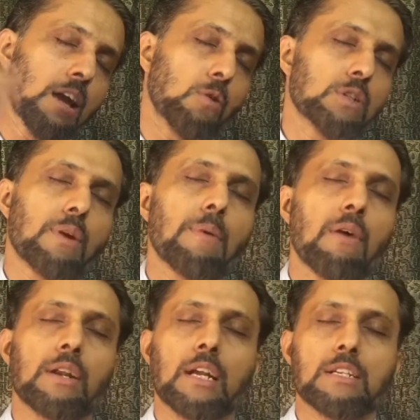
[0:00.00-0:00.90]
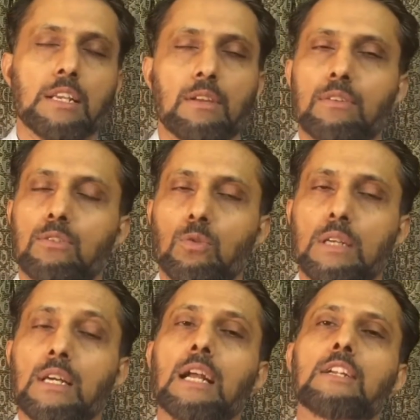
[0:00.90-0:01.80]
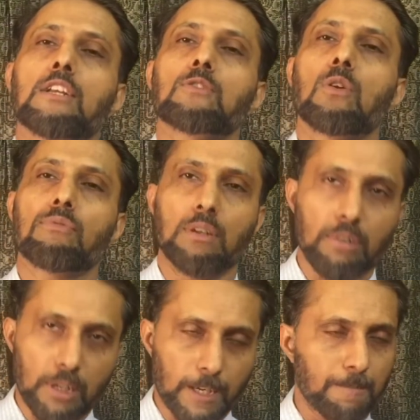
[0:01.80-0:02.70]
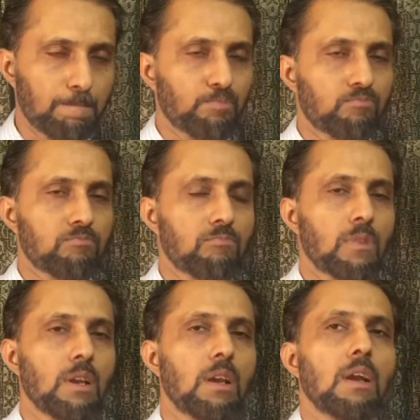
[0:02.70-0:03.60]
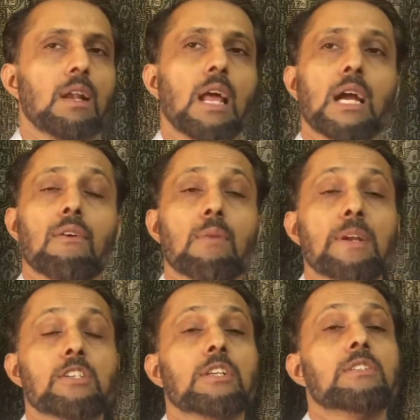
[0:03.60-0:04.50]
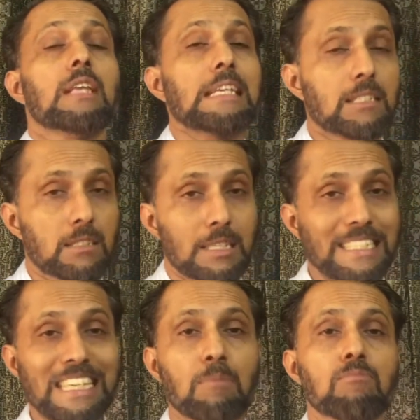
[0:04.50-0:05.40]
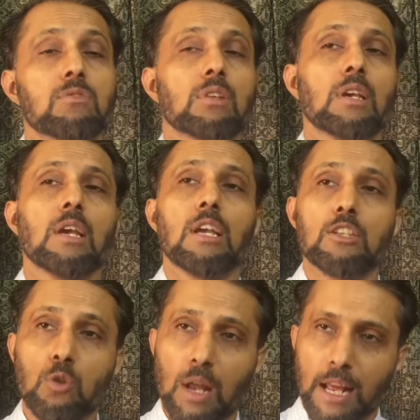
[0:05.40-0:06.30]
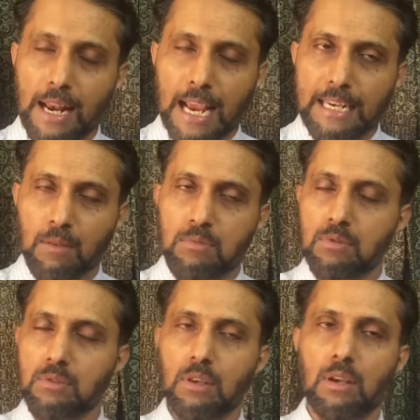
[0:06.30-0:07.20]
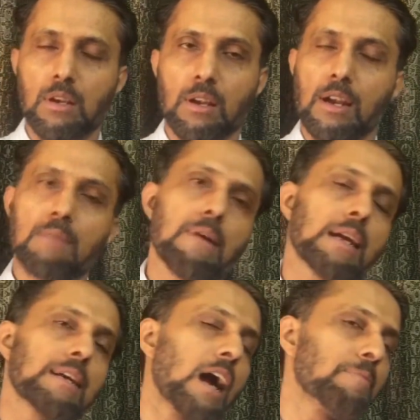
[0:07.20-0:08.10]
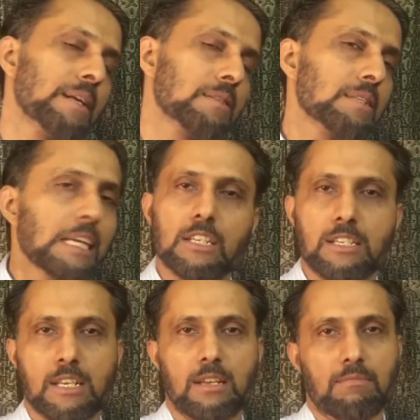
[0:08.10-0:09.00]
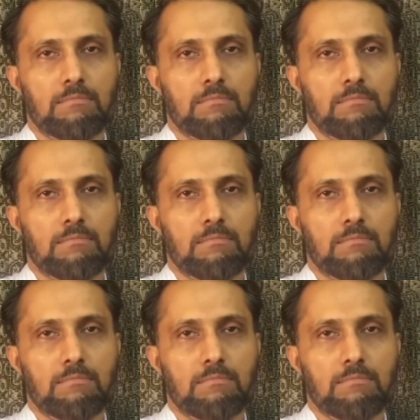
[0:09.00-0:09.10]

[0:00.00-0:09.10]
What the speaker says: goods from our country to other countries of the world, like our precious things, gems, jewelry items, ready-made garments, etc.